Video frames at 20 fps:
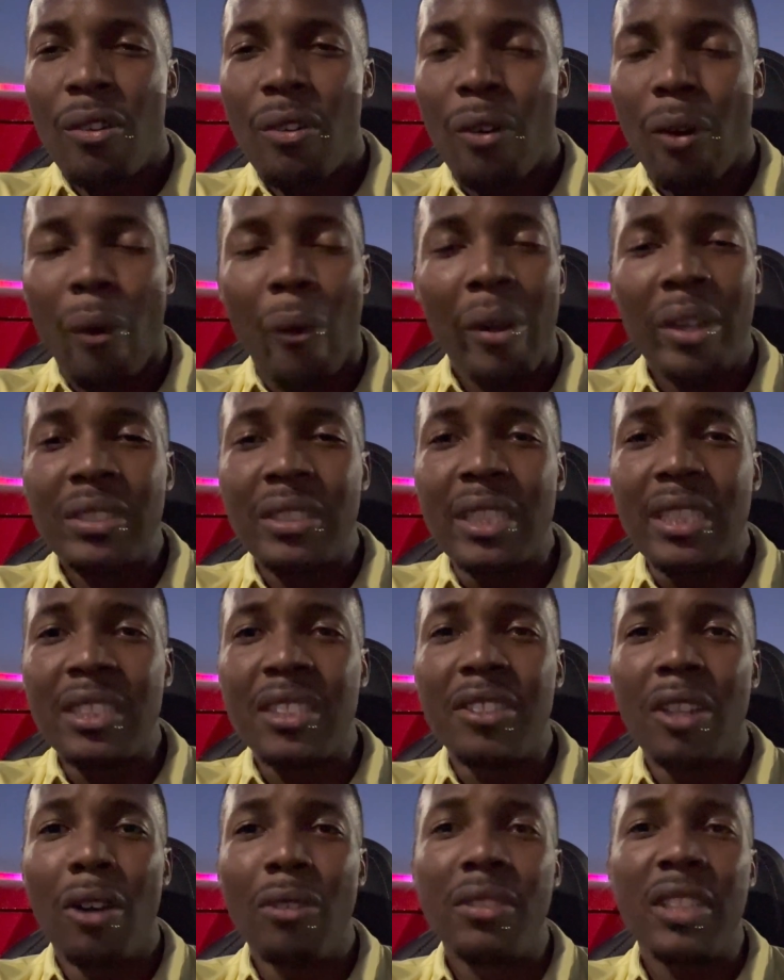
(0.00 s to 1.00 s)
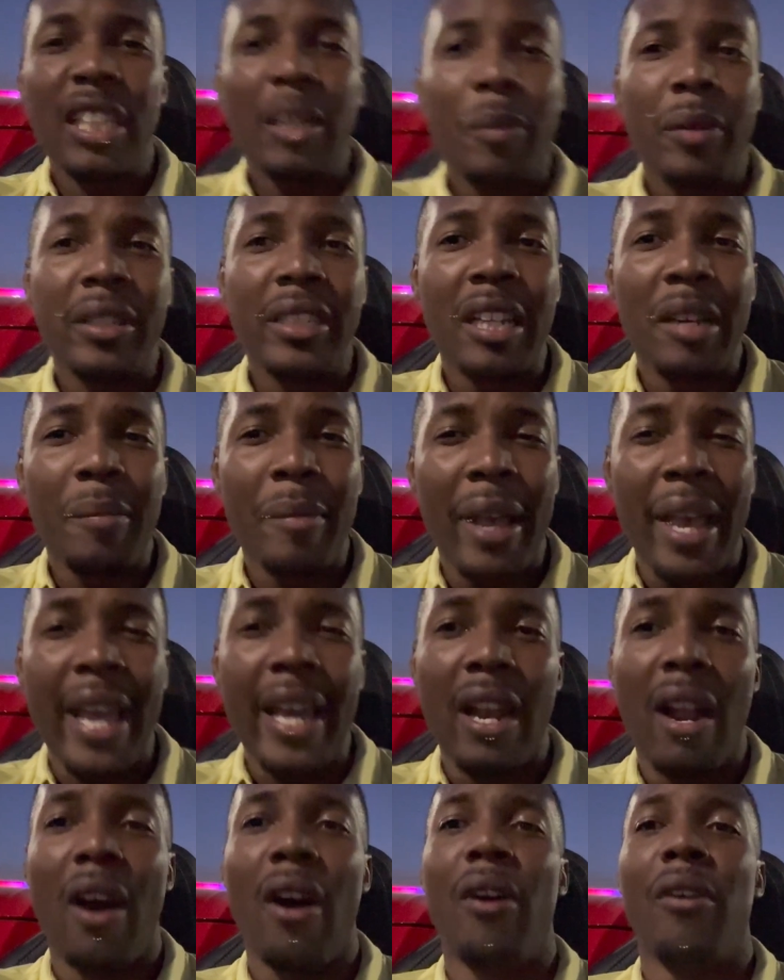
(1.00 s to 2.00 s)
or just don't deal with them
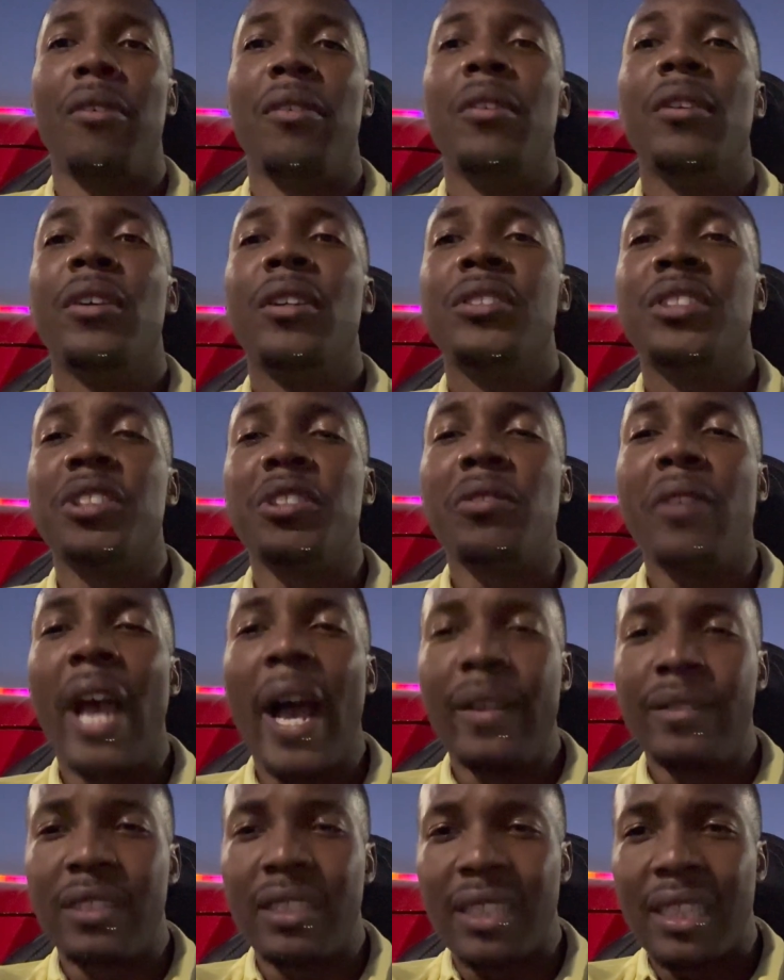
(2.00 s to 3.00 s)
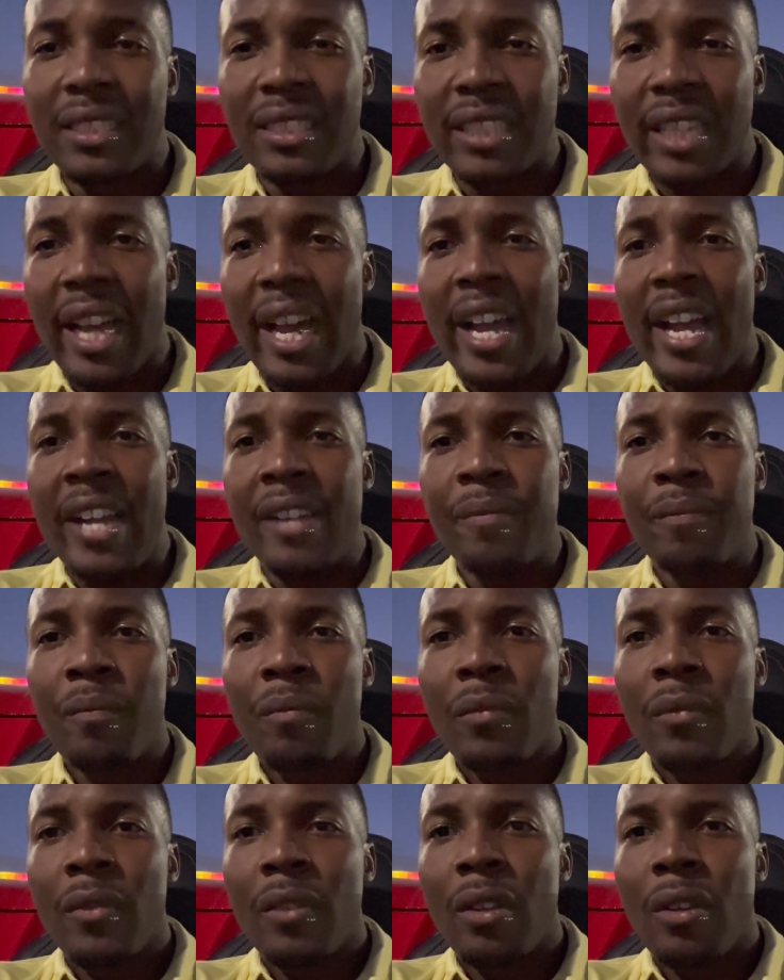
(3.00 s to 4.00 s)
at all. So you have to decide
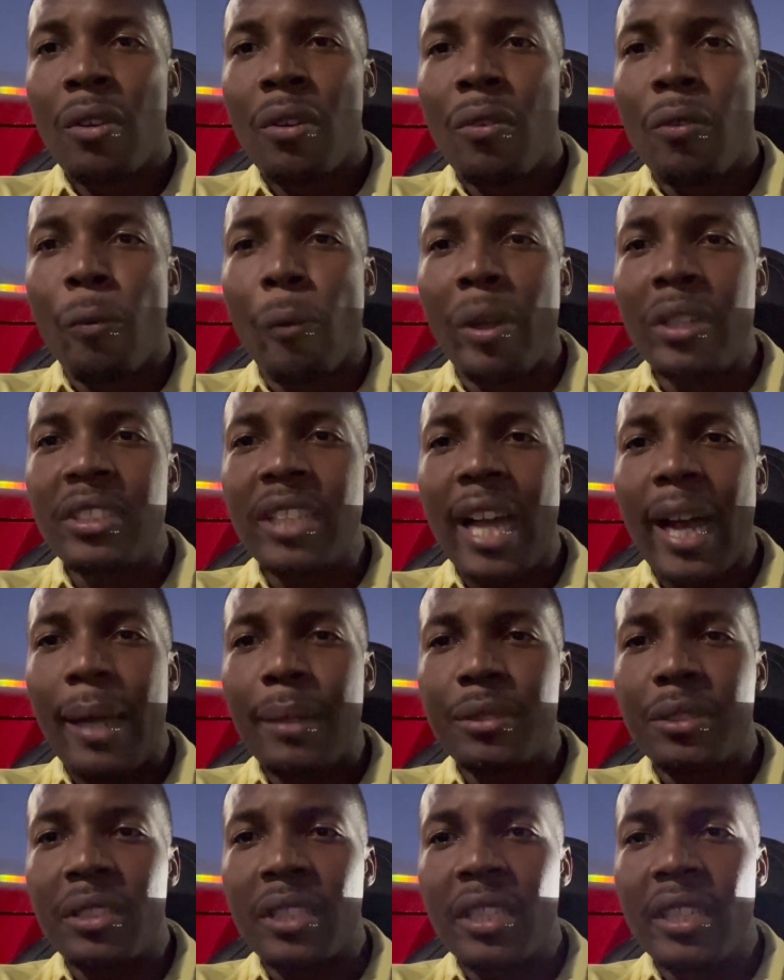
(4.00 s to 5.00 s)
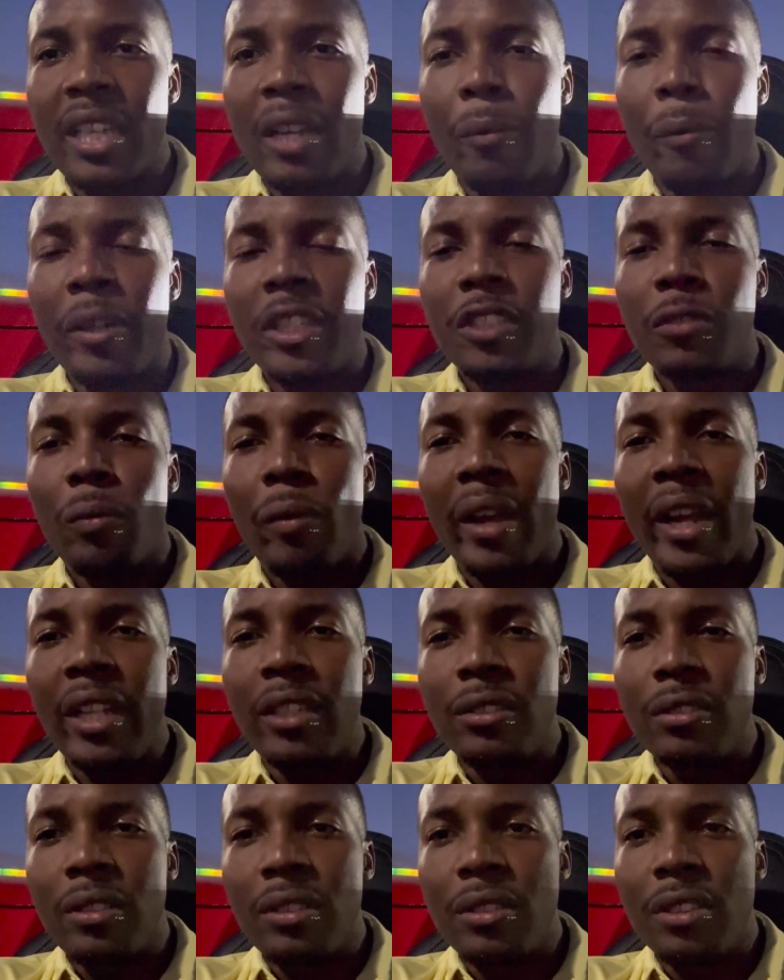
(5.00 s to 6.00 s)
which option and which way
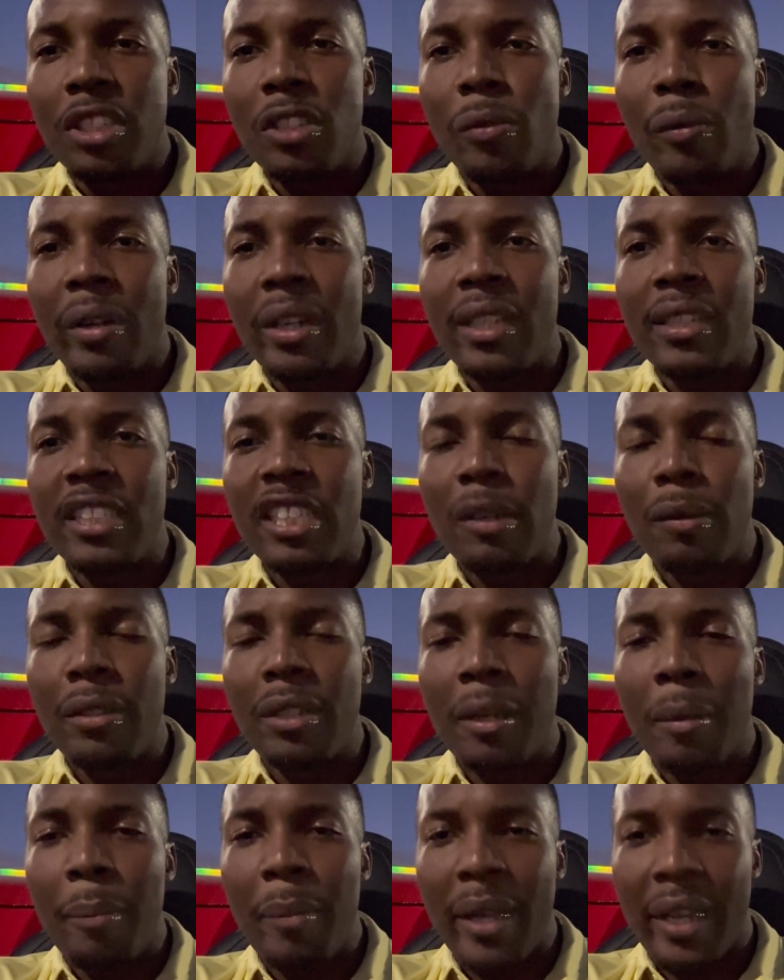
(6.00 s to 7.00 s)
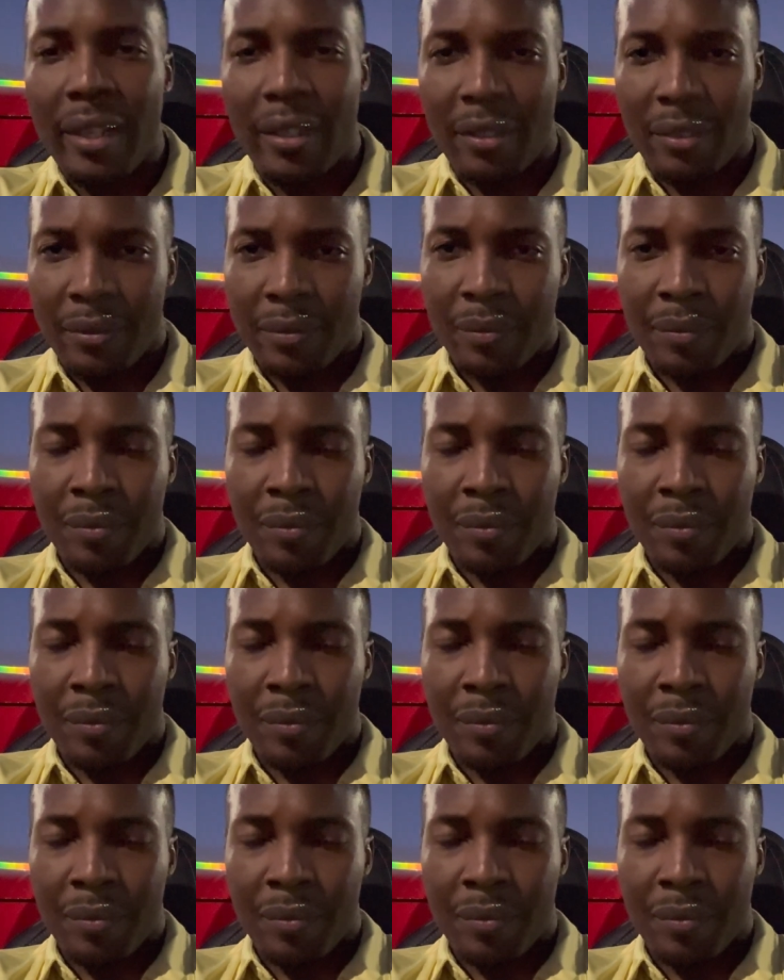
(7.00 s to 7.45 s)
do you want to deal with them better.